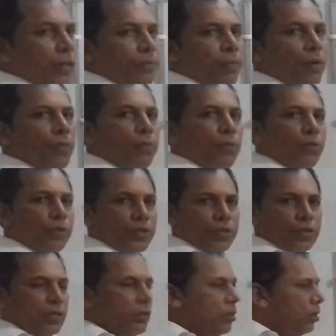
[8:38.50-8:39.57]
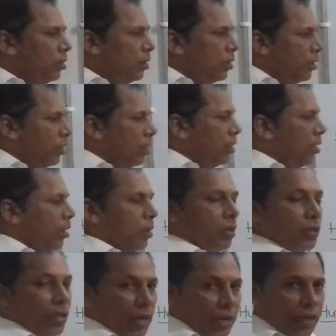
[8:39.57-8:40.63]
was proposed
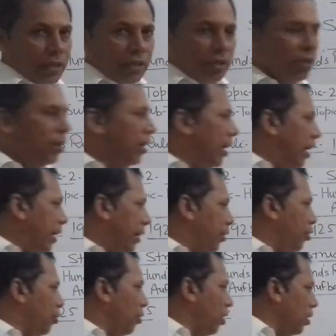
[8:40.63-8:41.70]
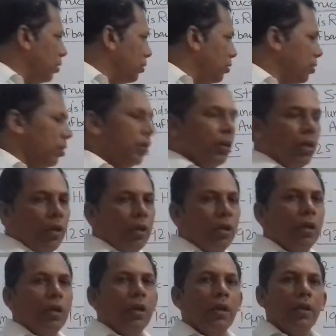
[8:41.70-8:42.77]
that electrons
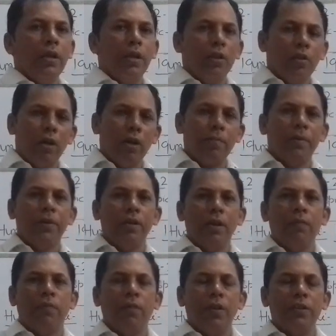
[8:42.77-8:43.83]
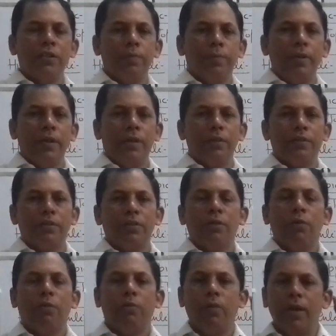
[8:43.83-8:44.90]
in orbital first
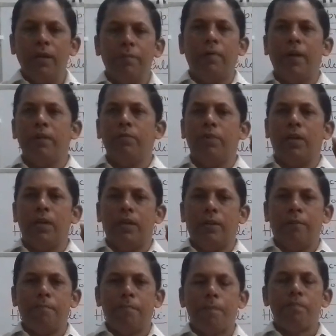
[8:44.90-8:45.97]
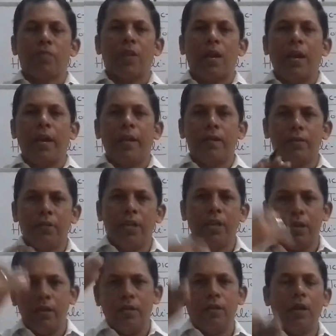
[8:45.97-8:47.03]
fills 1 by 1, and
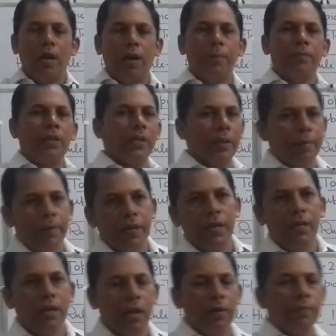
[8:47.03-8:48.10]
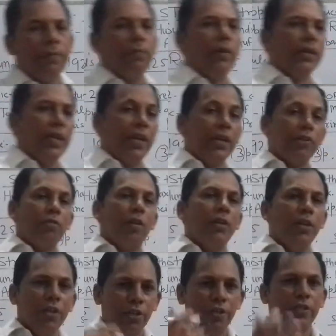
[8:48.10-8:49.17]
then after the filling of 1
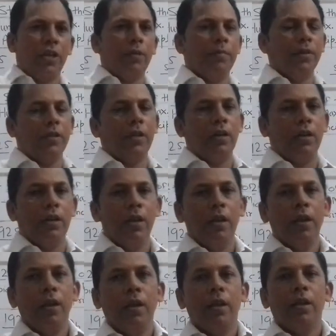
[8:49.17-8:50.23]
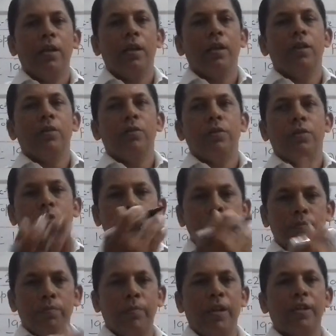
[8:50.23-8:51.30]
electron in each orbital
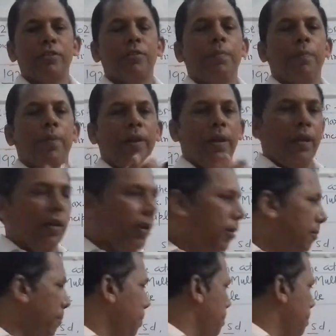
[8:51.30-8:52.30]
makes pair,